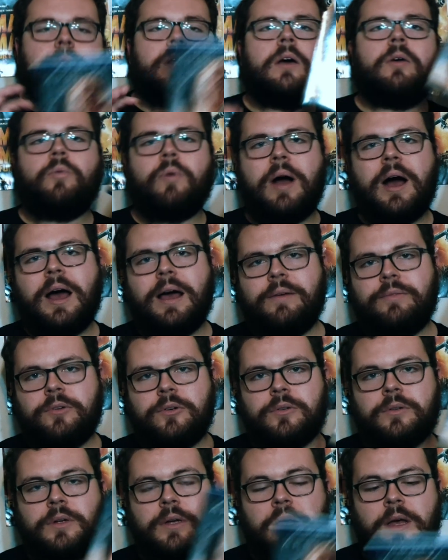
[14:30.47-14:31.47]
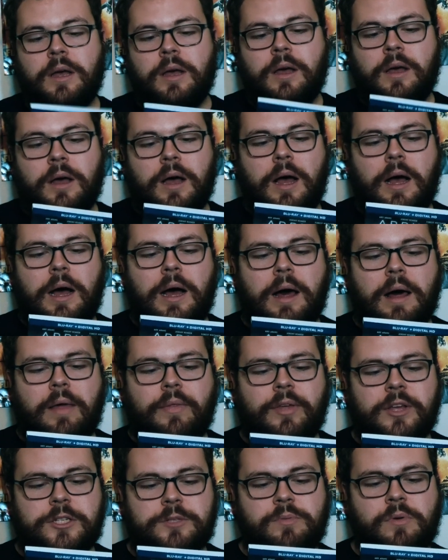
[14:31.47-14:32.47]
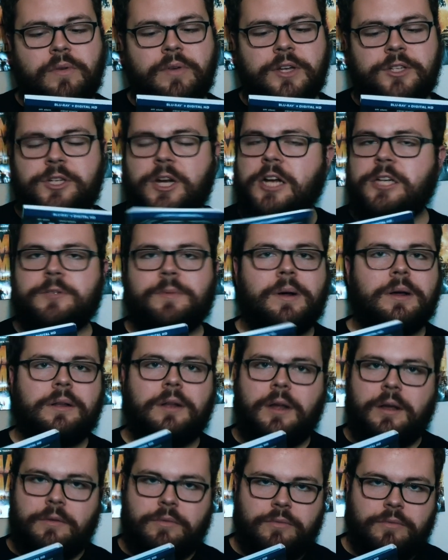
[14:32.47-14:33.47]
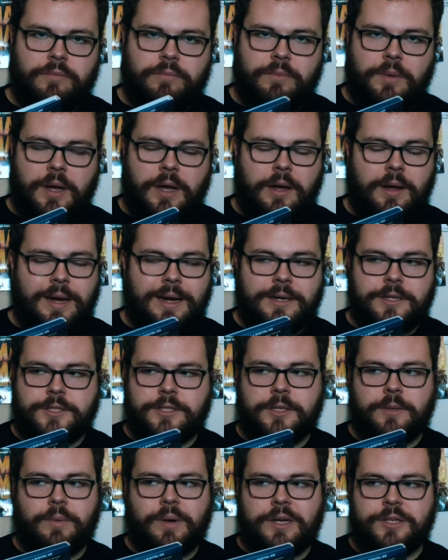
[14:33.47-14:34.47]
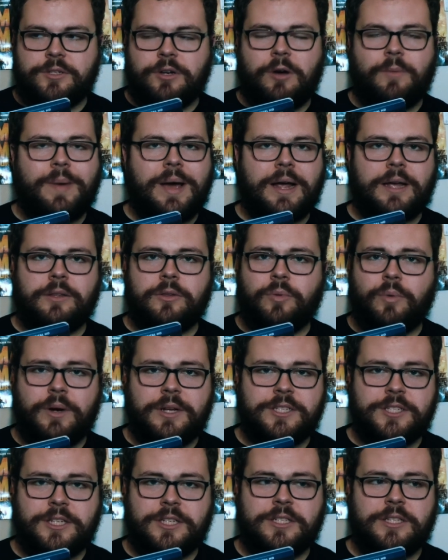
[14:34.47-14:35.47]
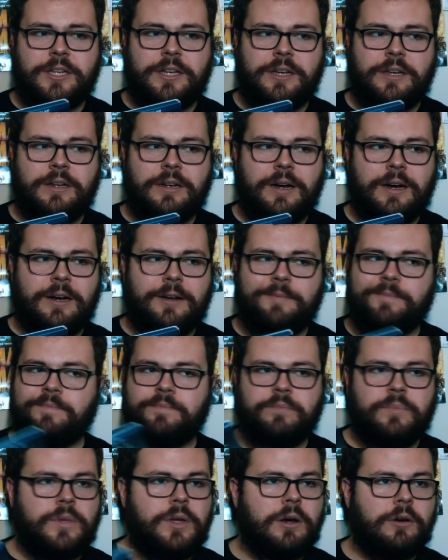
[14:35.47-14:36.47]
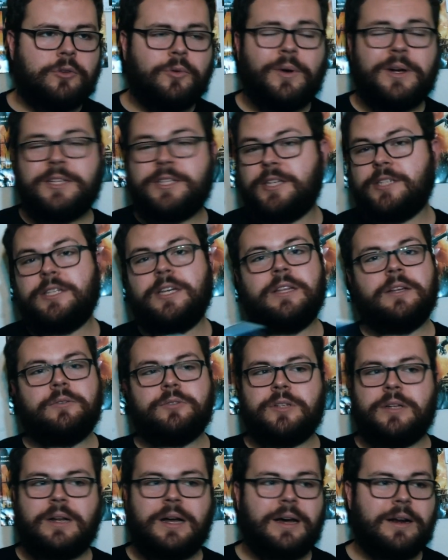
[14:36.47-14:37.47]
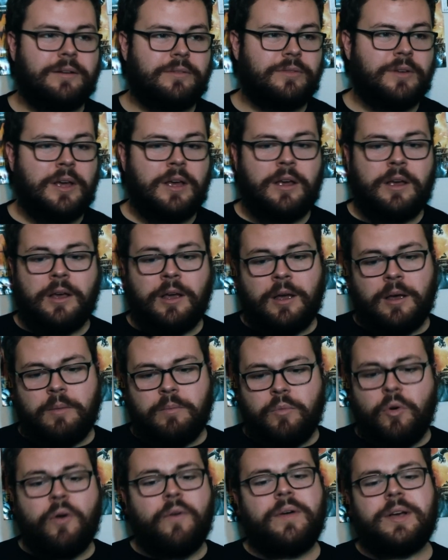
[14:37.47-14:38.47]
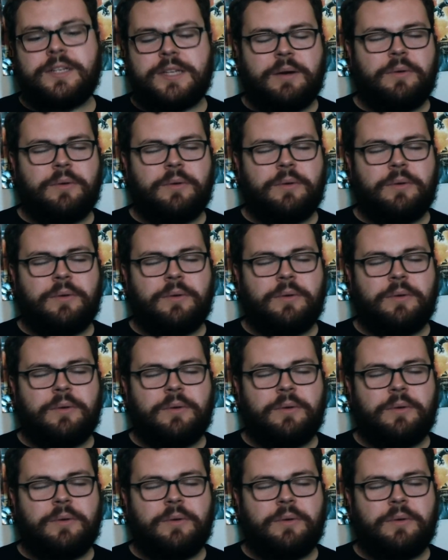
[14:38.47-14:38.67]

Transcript: Arrival. This movie changed my life, honestly. When I saw it back in 2016, 2016 there was a lot of movies